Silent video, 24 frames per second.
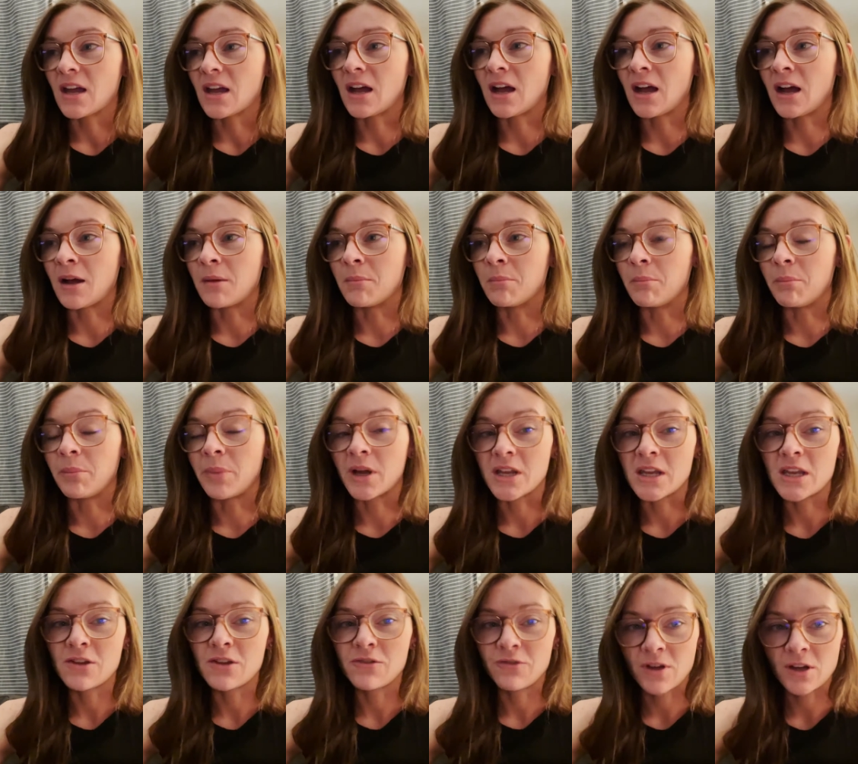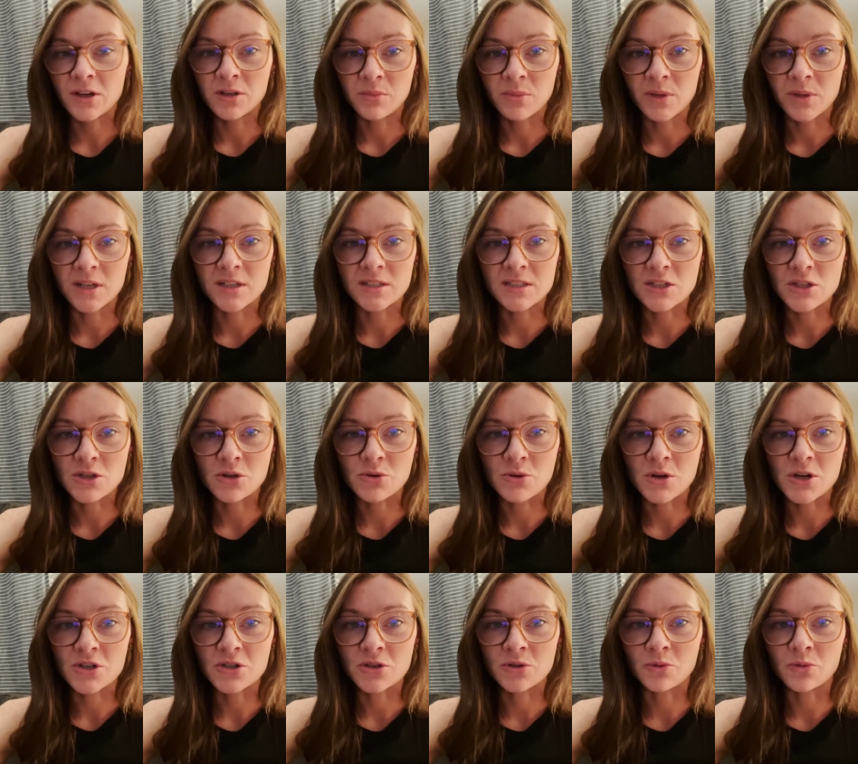Um, but he found him in a
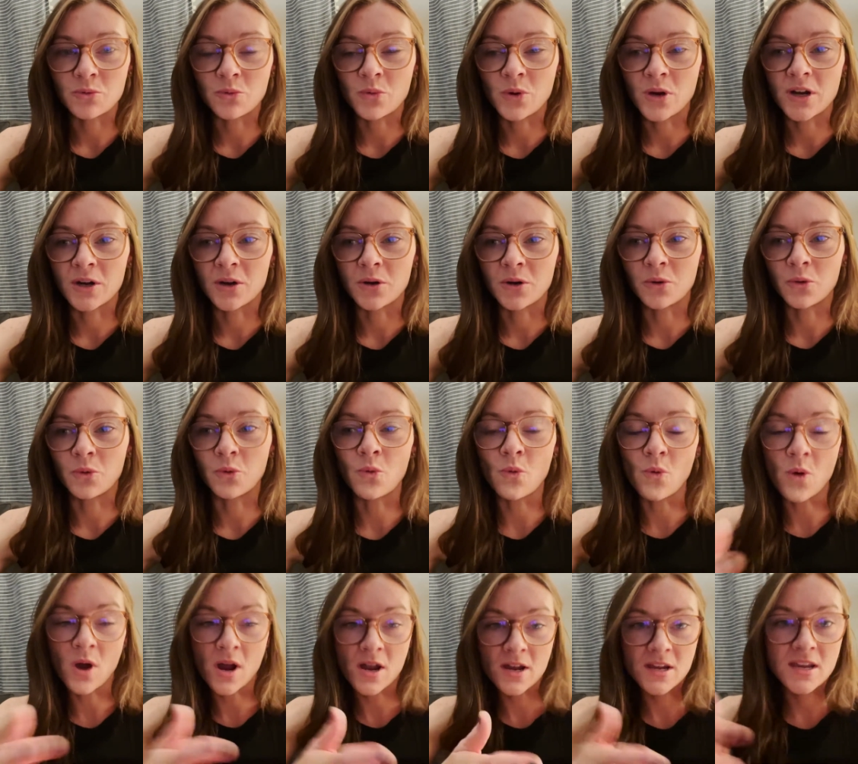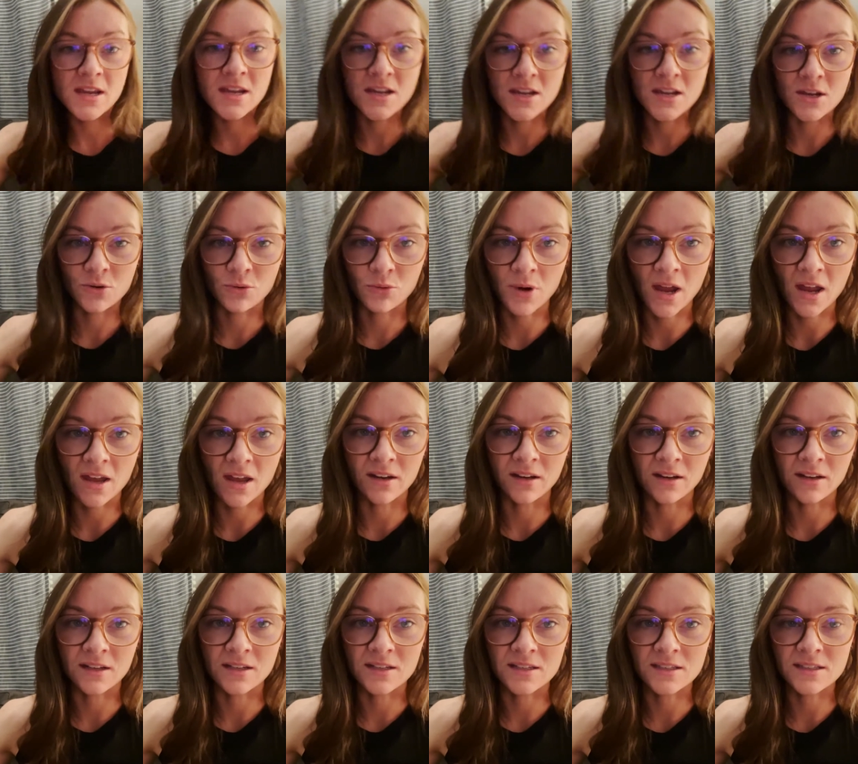situation where what he had read
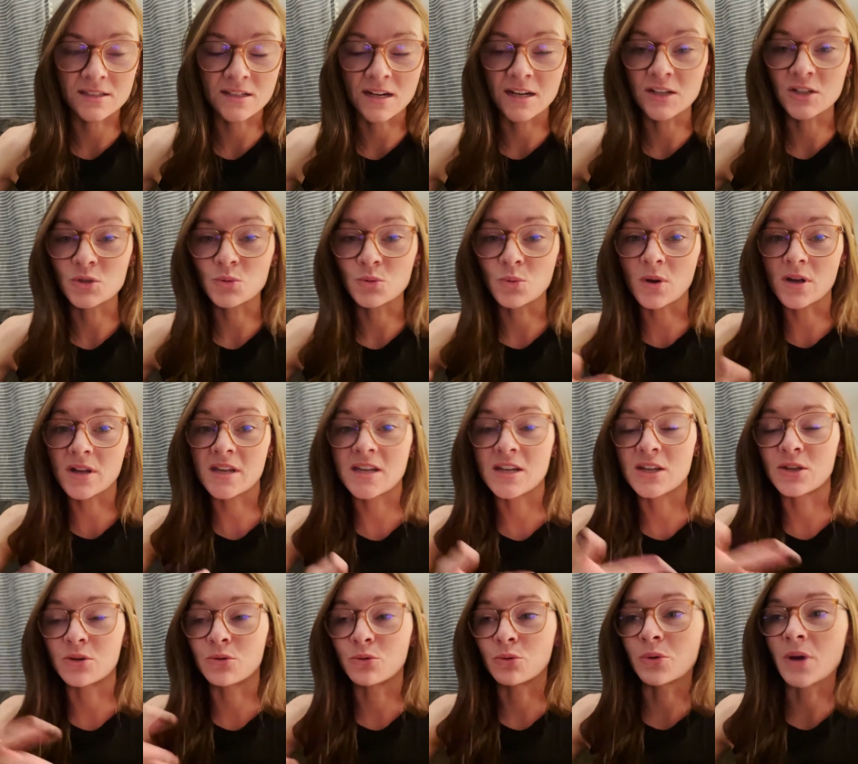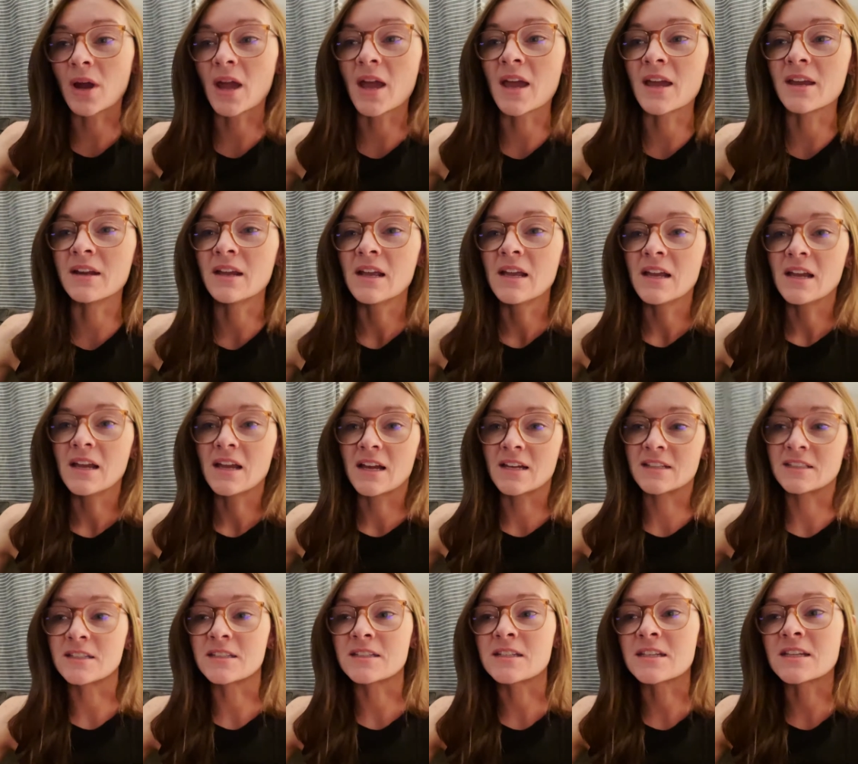in his studies, what he had read
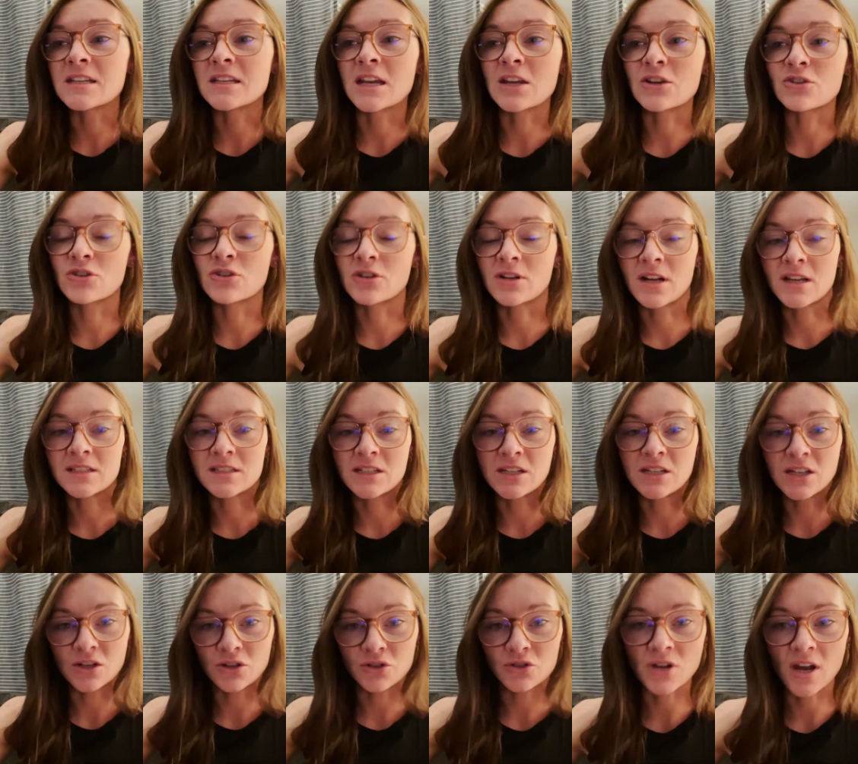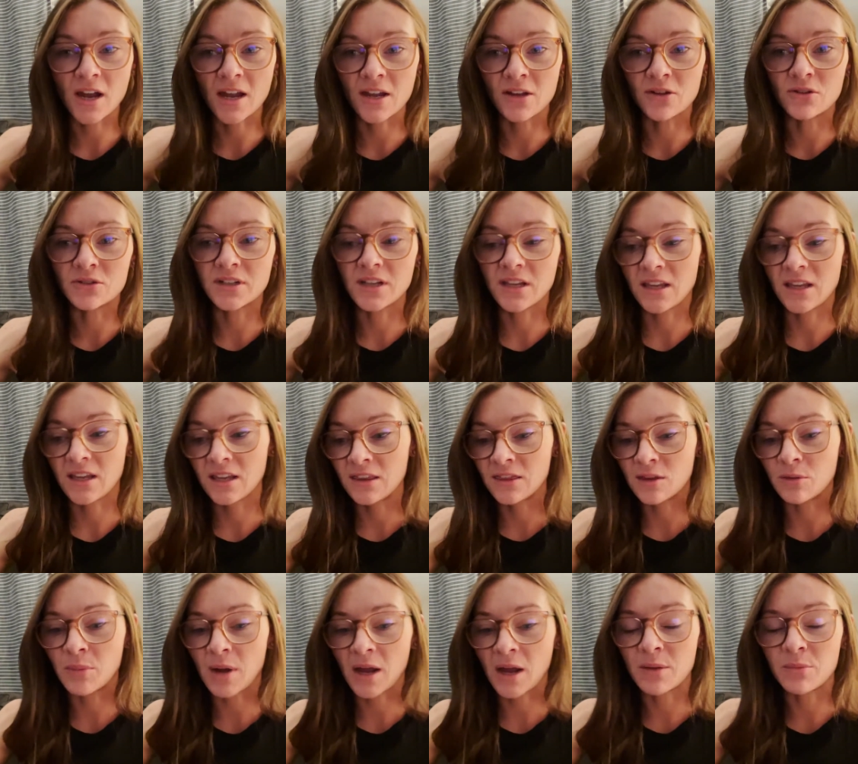as a teenager and as a young child
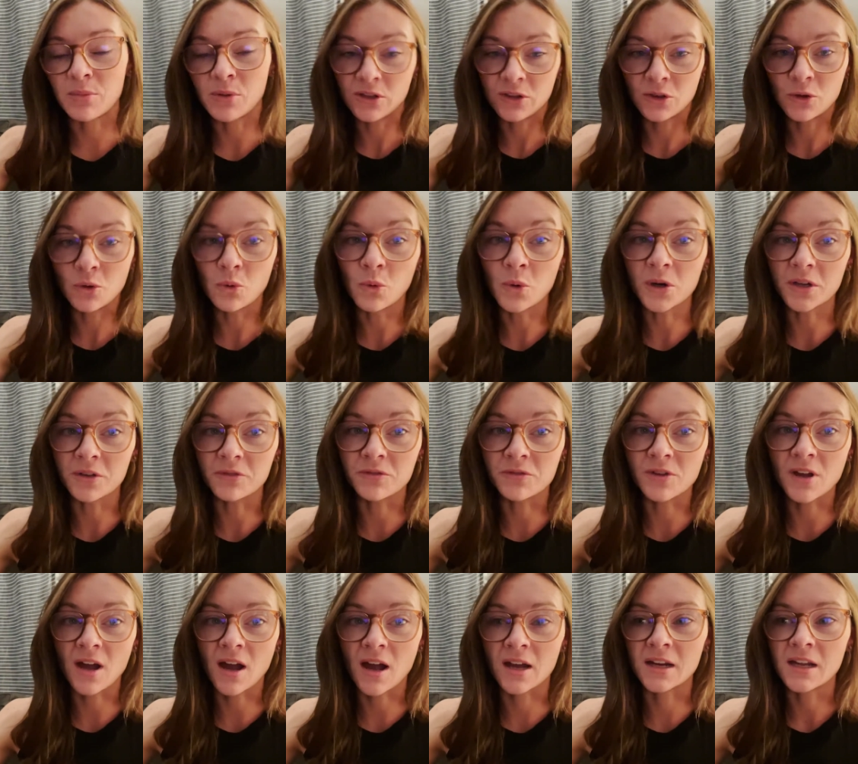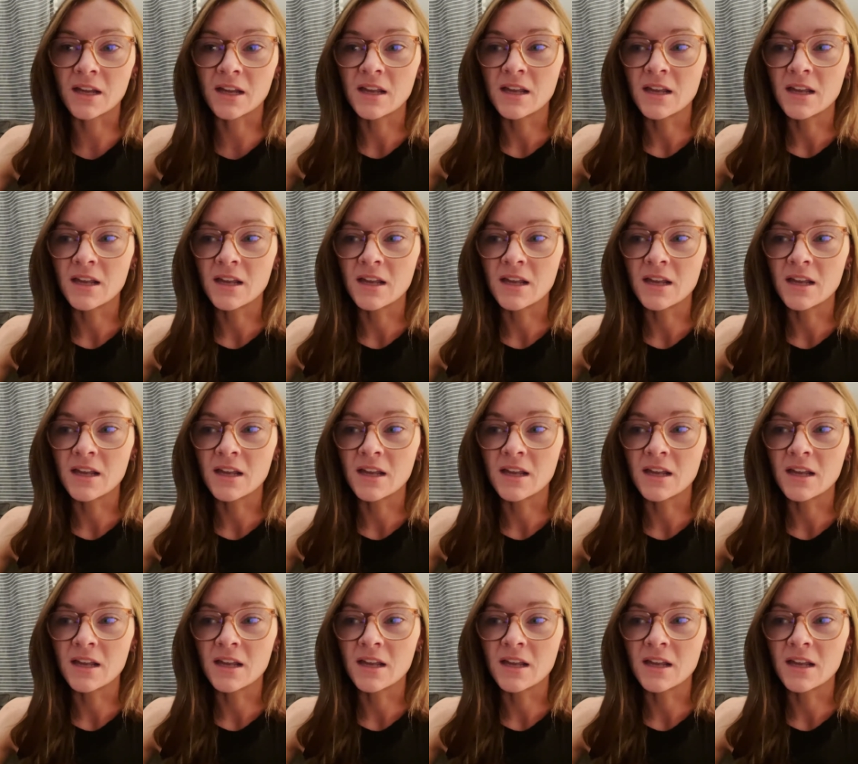in the Bible, in the Word of God,